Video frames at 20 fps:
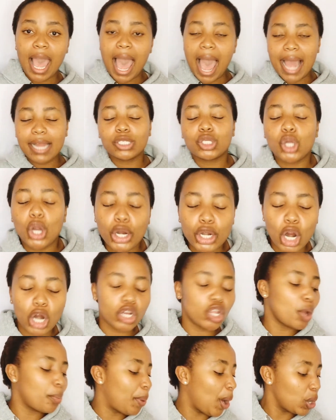And turn
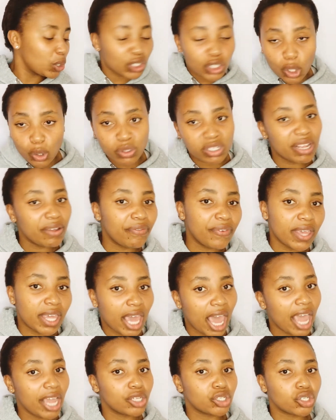on your post
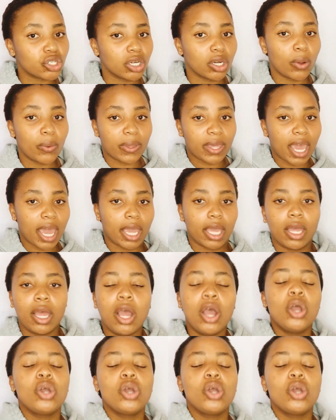notification, okay?